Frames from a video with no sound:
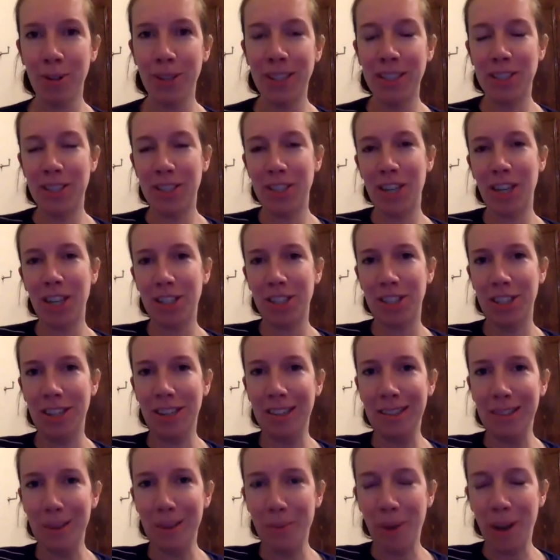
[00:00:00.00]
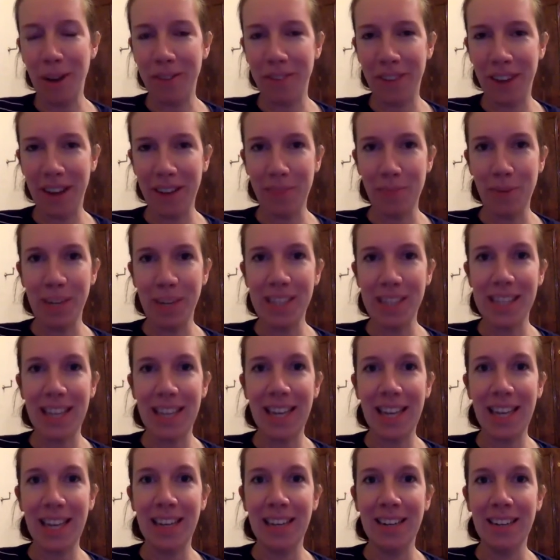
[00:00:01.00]
introduction about five minutes
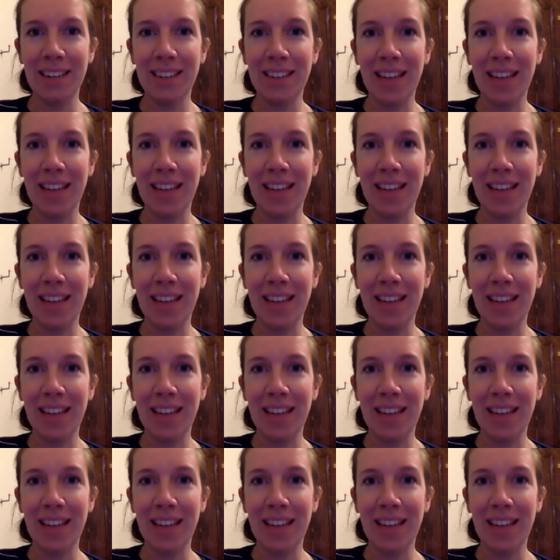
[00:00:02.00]
in